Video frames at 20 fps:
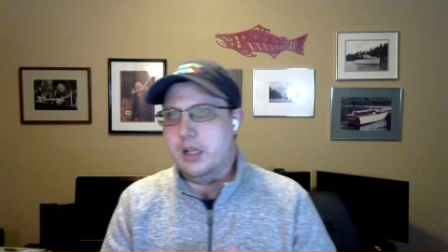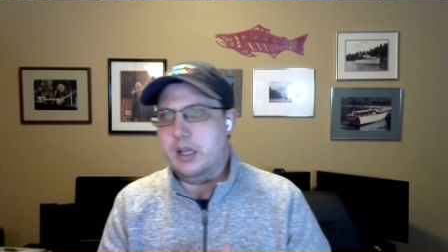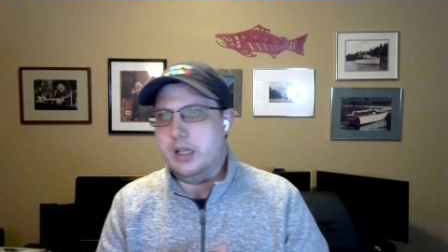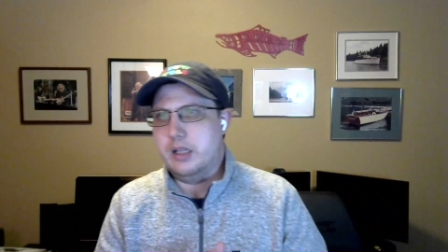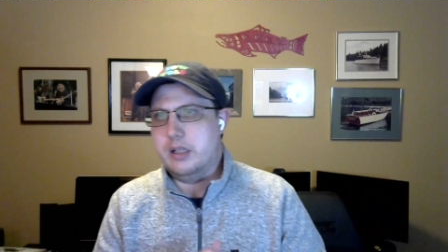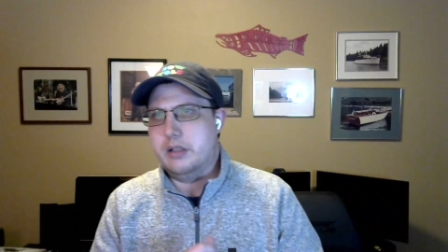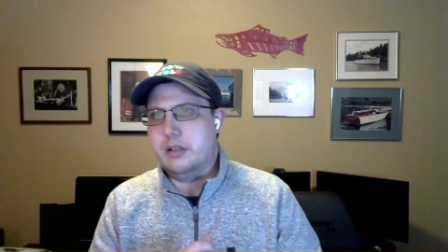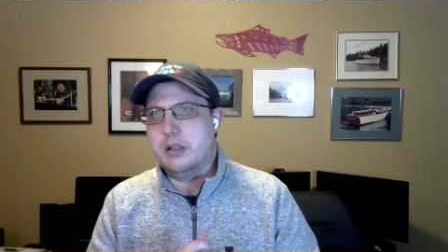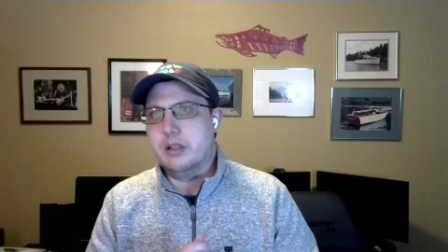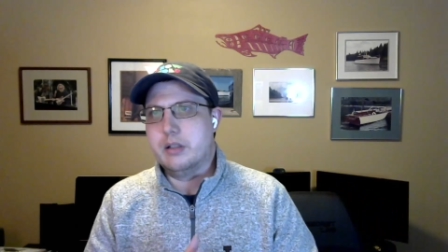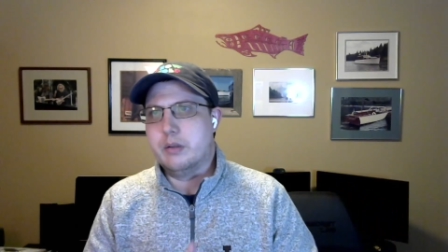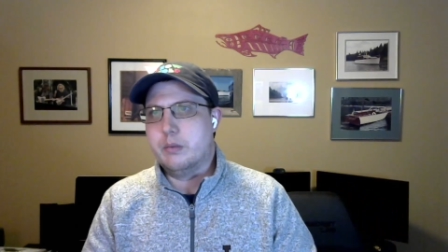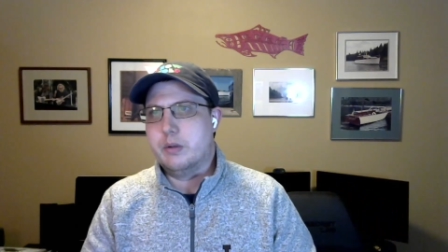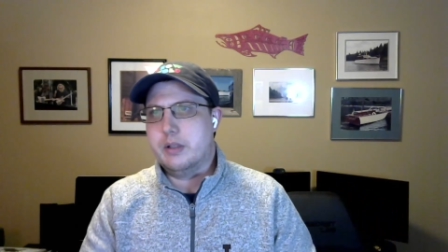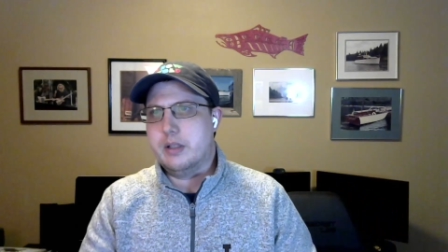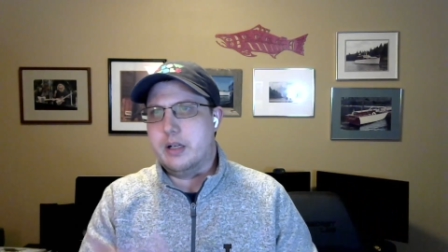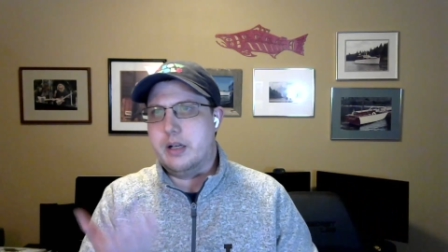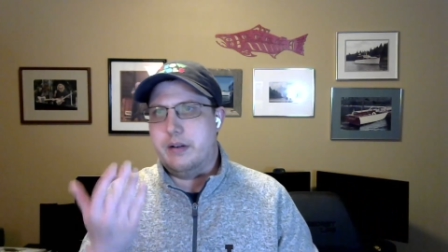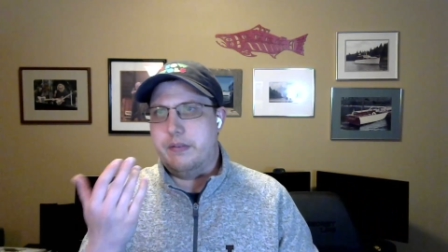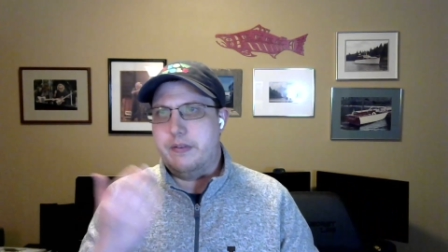and another
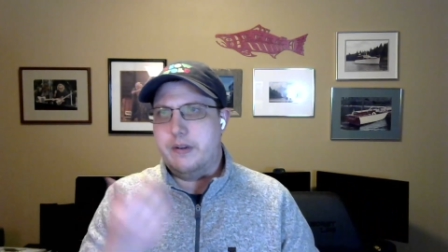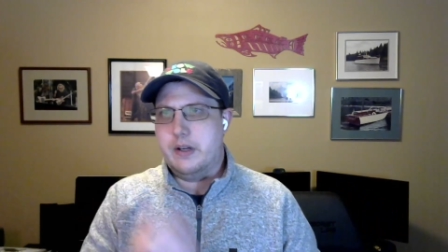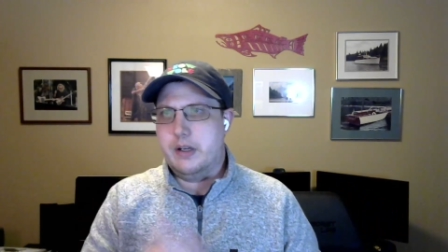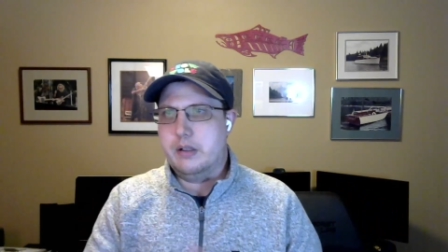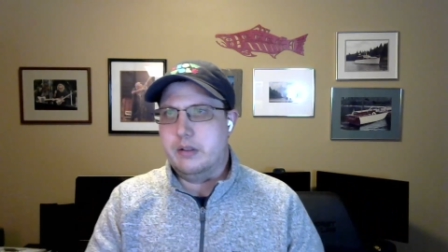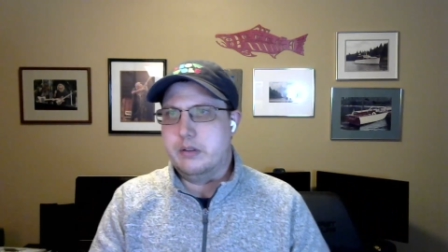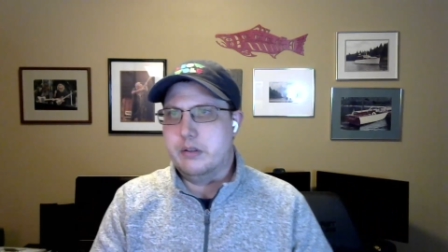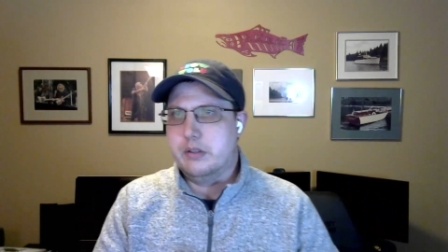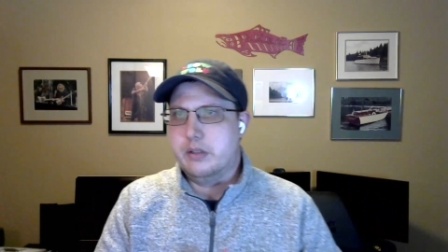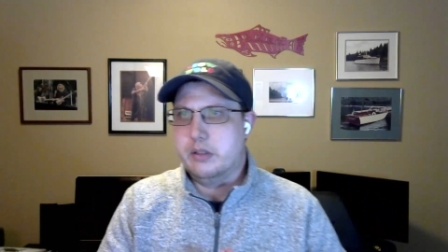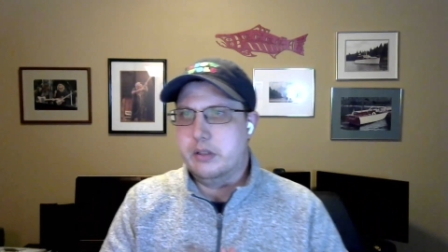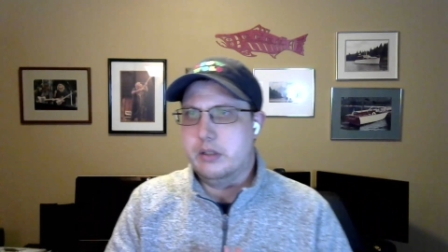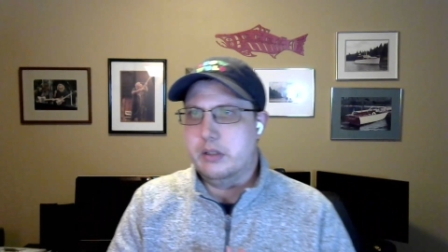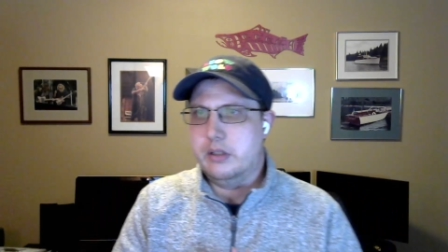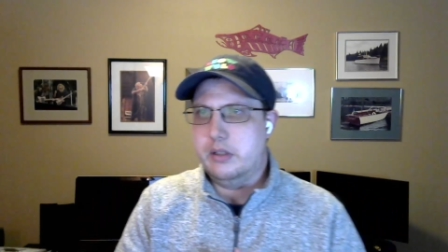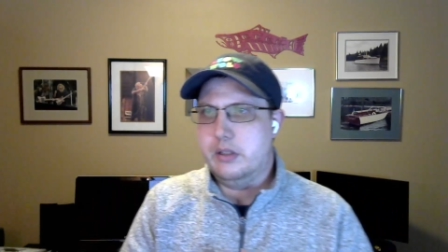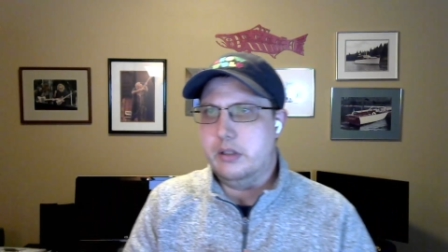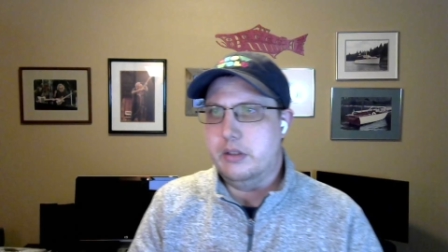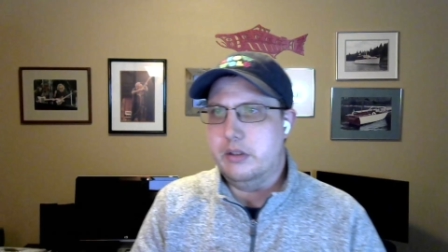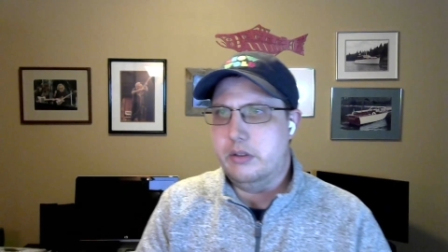one that I found
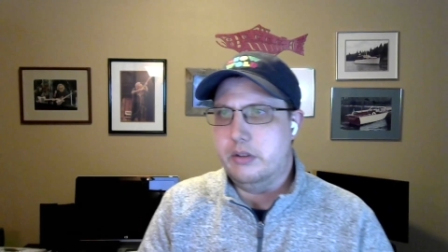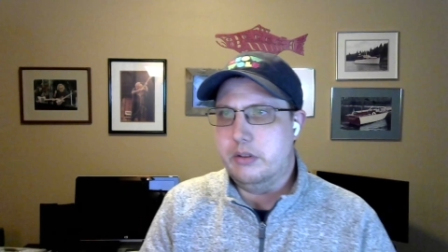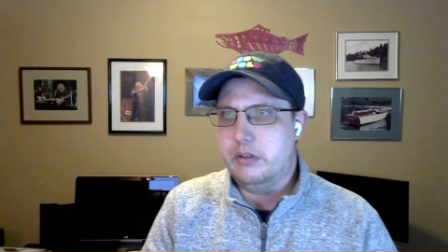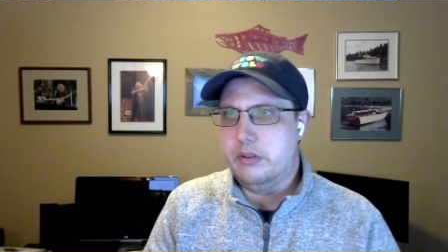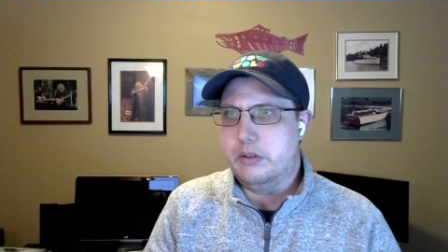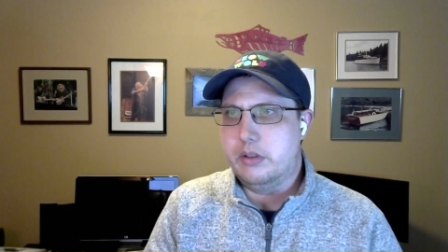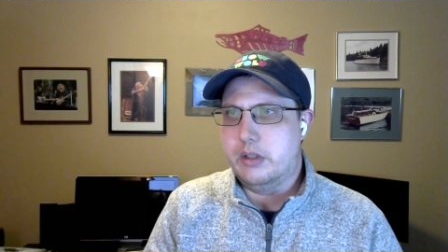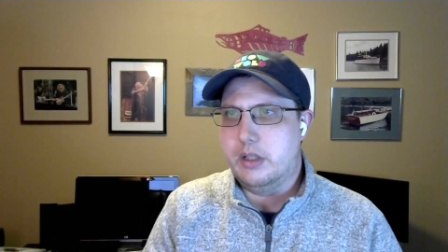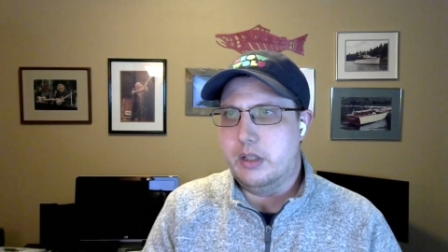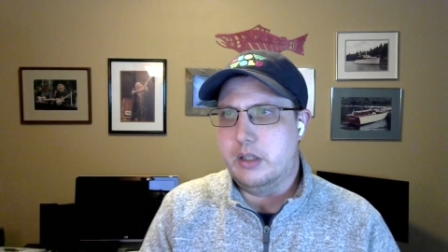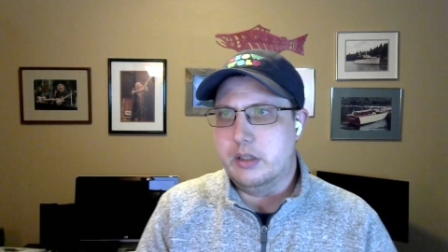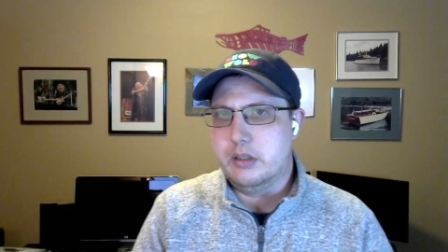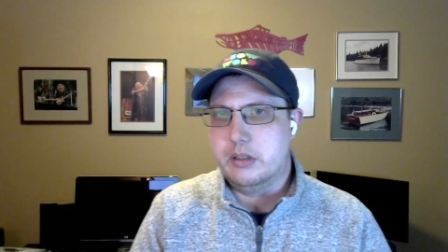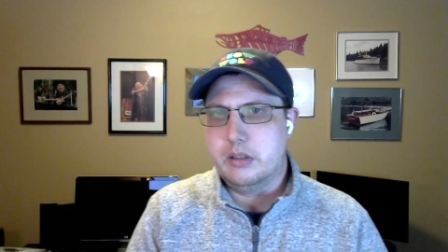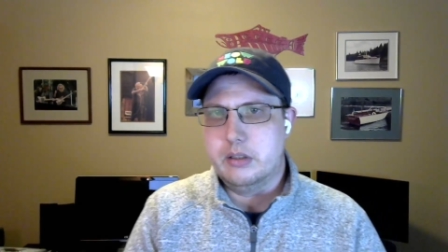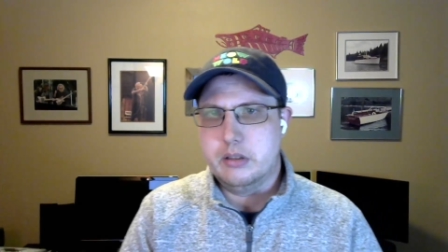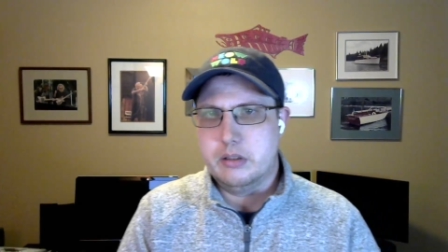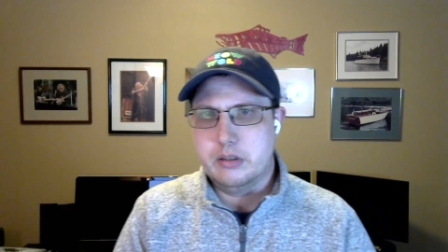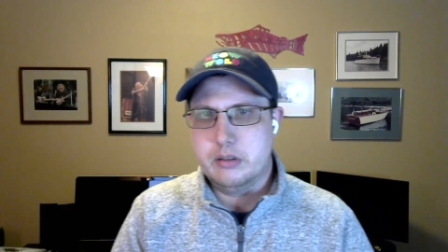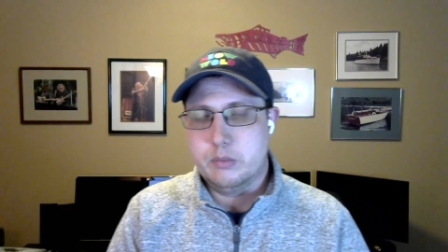is, uh,
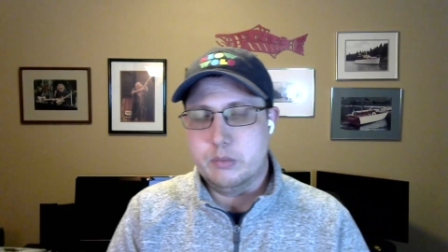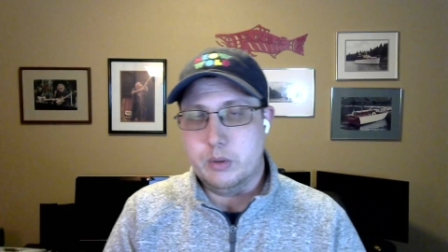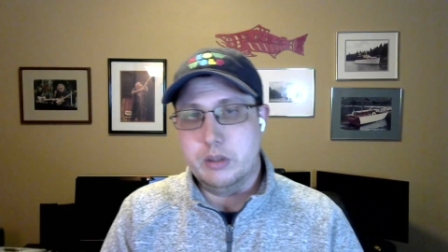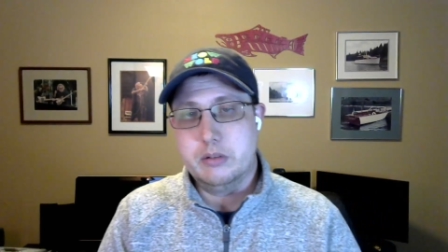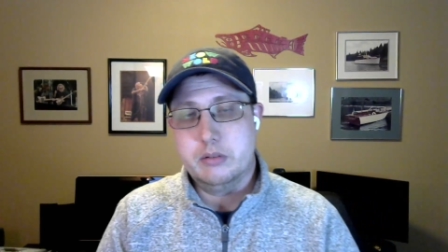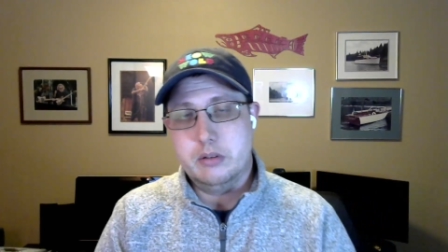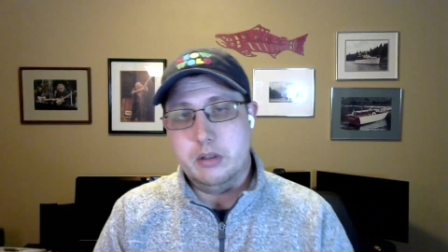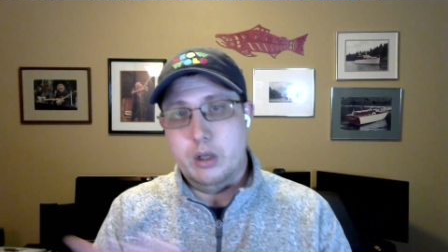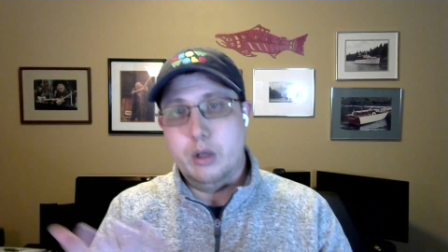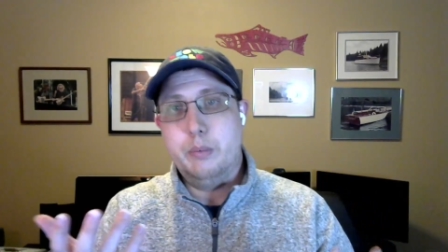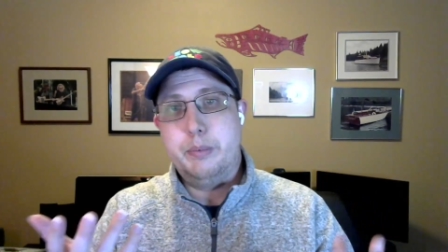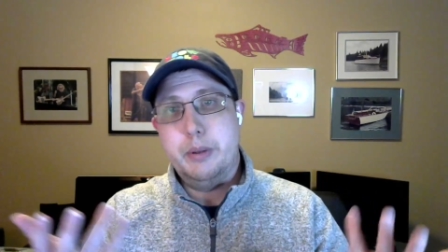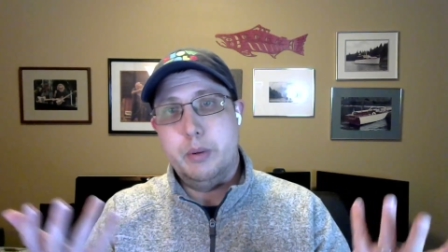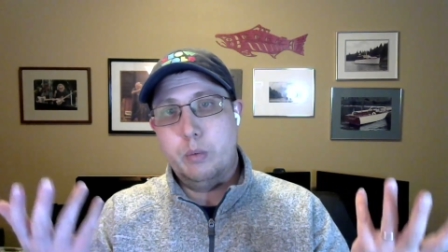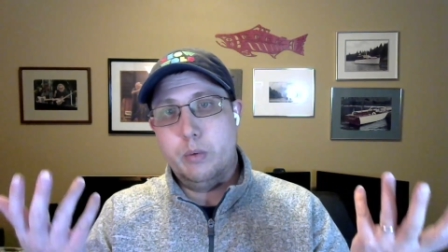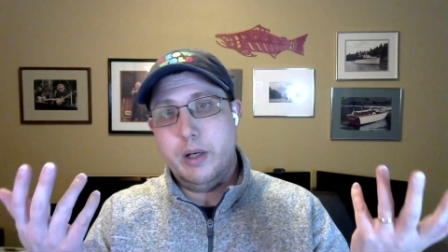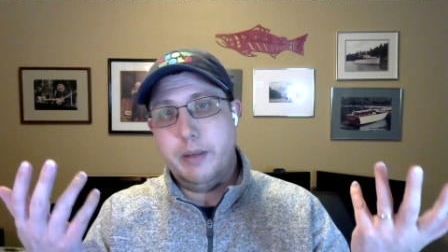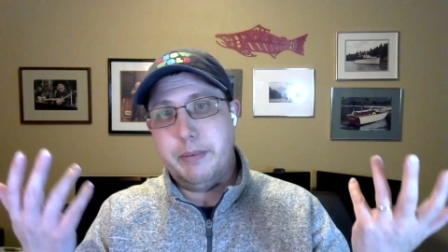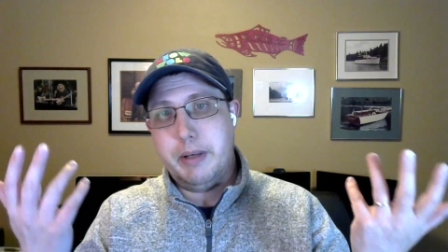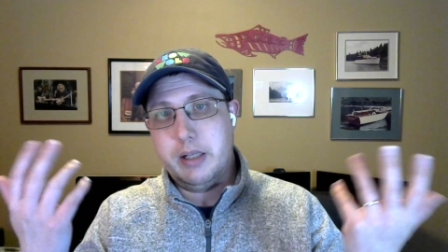well,
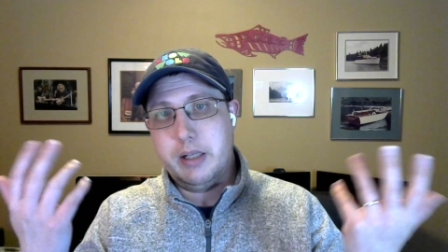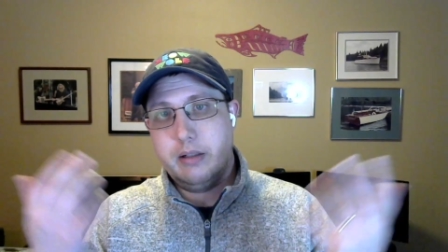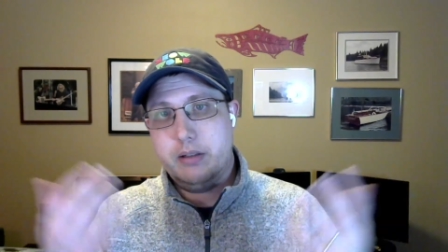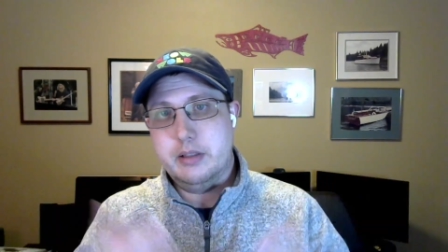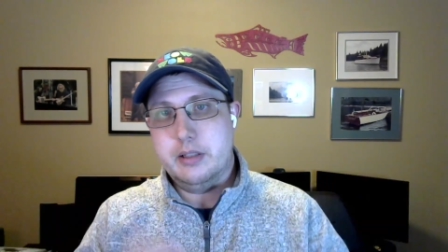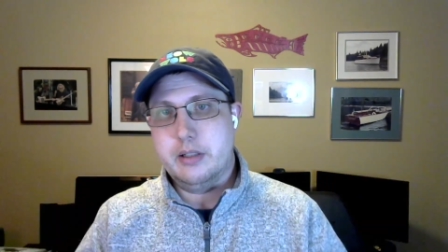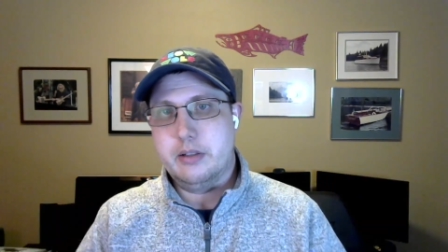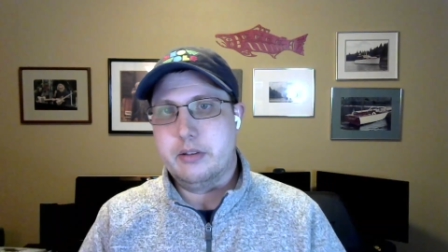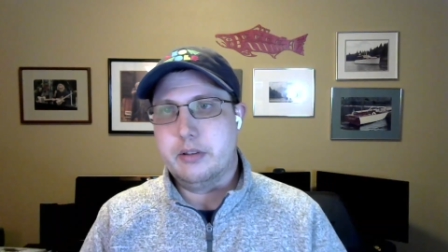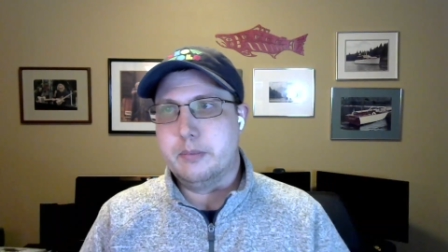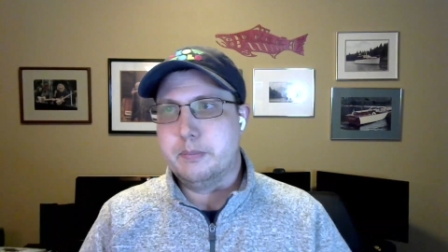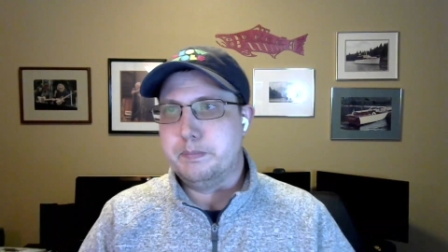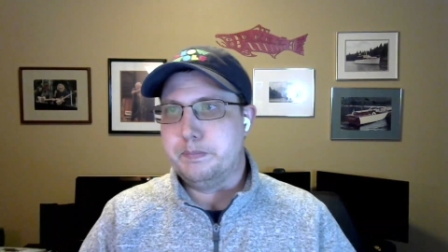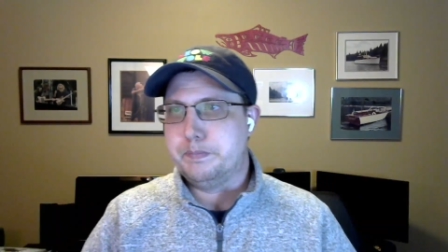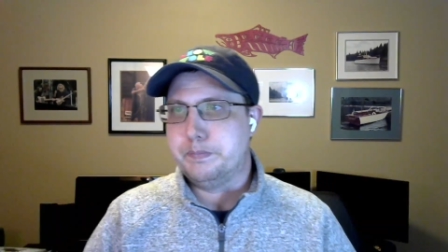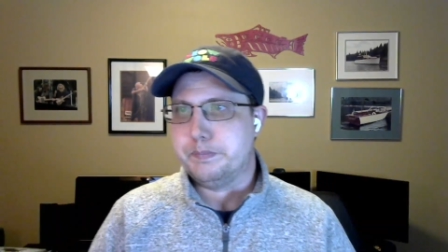Open Web Analytics.